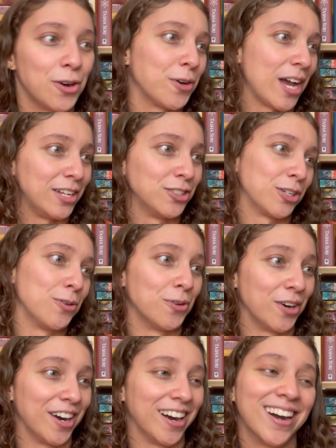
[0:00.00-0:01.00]
to Eldritch
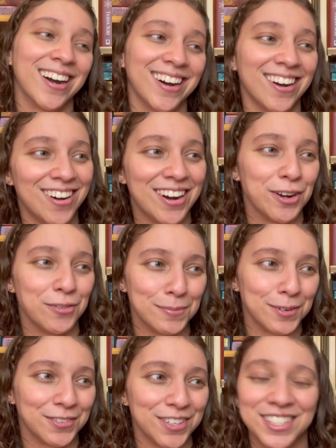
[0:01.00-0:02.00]
horror on
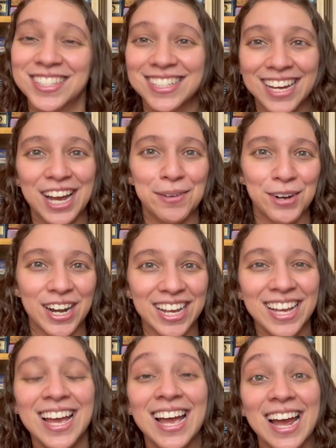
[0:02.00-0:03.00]
November 1st. I'm
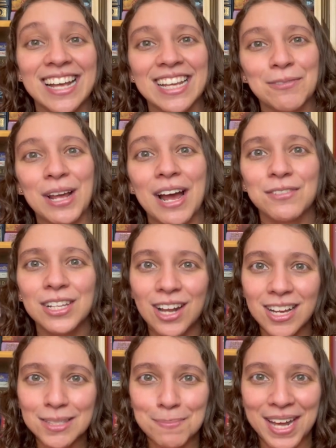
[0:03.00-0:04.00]
ready. And then we have The
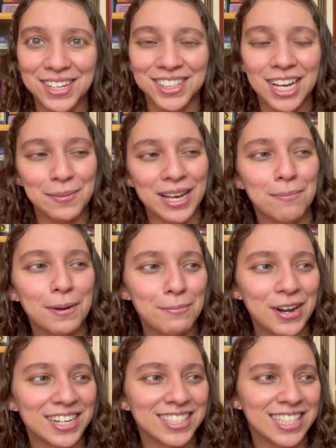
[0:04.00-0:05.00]
Lost Metal coming out by
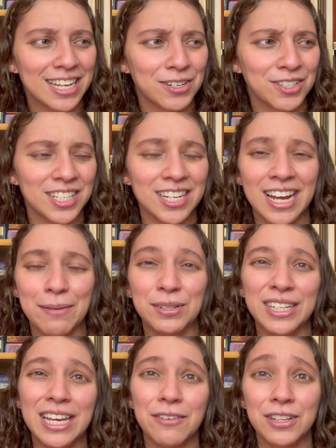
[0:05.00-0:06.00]
Brandon Sanderson, I
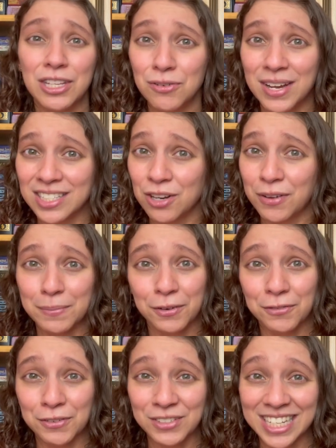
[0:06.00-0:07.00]
believe, in the US November
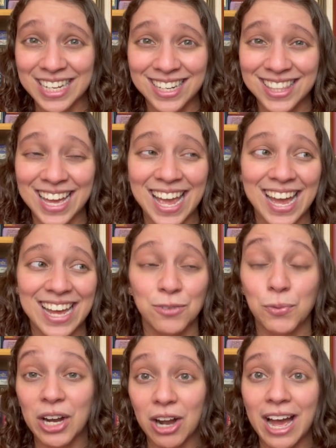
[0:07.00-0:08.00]
15th. And
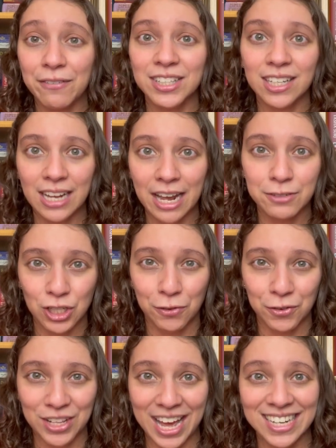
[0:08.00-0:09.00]
we are having the live show
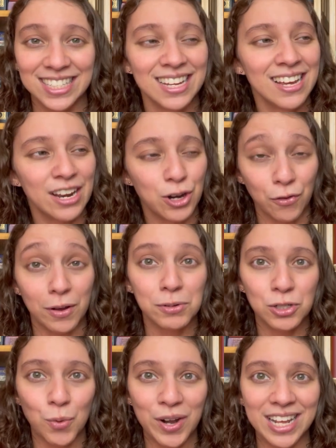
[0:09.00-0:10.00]
for that November
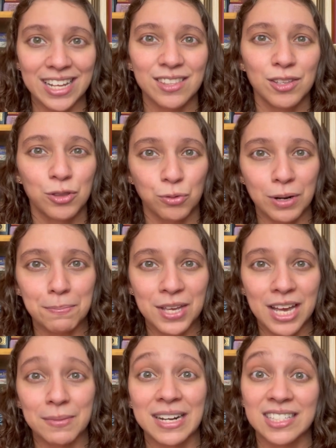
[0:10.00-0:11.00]
20th, 3
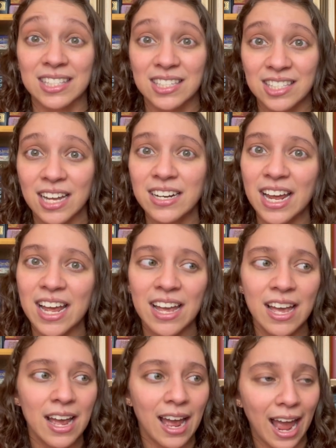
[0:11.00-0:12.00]
p.m. That is the Sunday
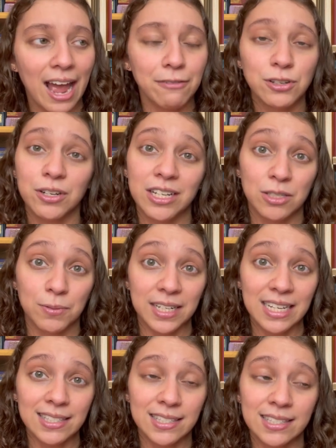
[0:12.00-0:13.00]
after its
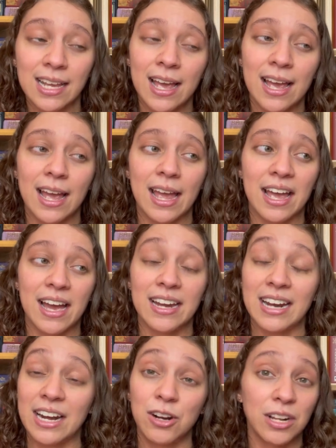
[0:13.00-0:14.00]
release. And
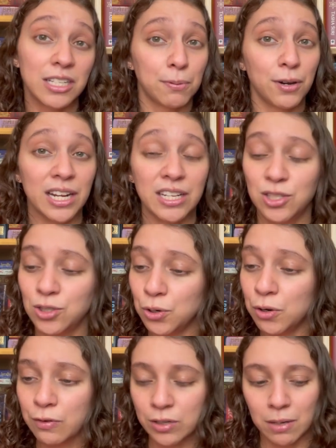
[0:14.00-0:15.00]
I know that's pretty
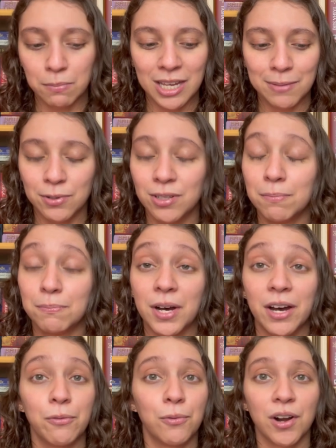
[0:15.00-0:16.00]
soon for some people,
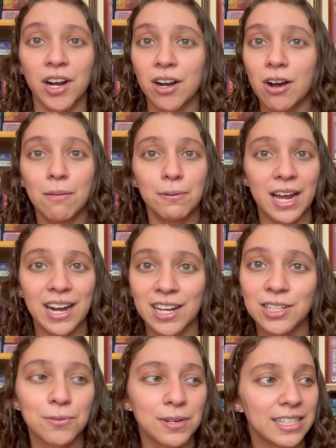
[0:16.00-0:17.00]
but we're all planning
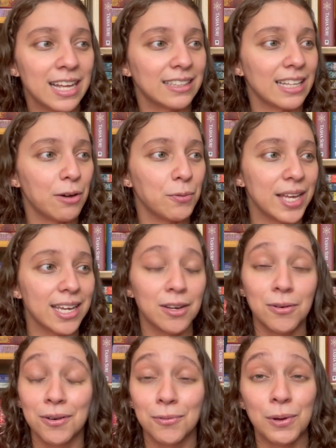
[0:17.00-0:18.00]
to read that that week.
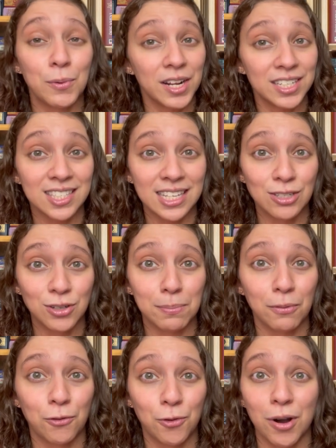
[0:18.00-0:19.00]
We wanted to schedule it
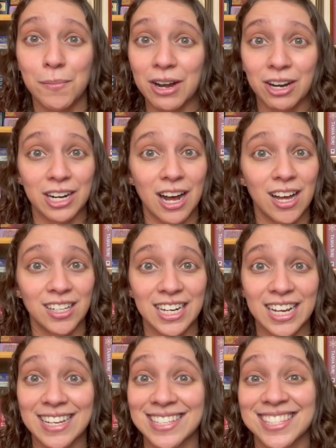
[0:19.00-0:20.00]
before American
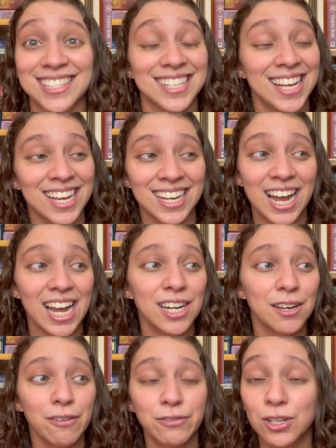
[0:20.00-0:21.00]
holidays kind
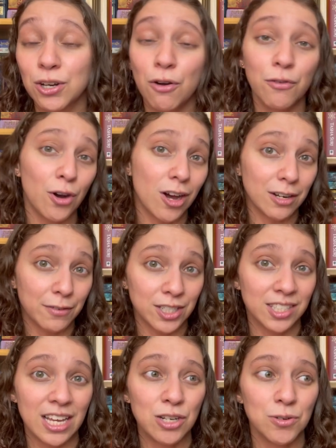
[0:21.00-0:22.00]
of took over all of our
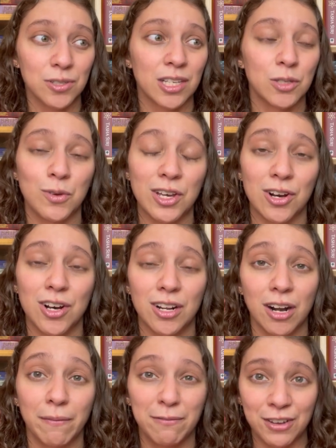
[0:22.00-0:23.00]
schedules because we all
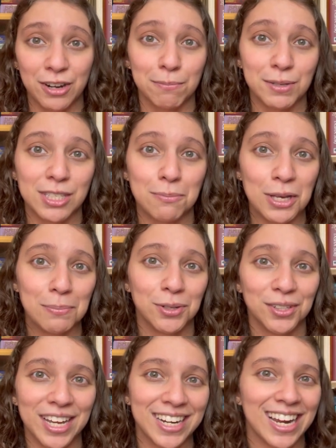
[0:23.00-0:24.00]
are very busy
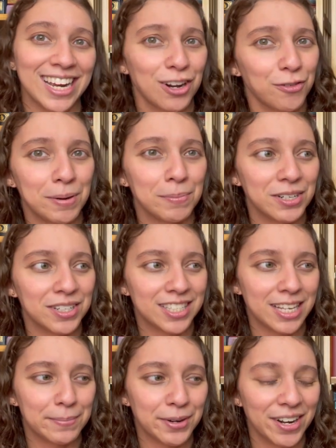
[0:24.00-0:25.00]
people in like November and
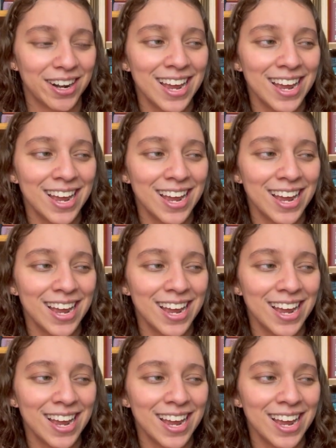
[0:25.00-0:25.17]
December.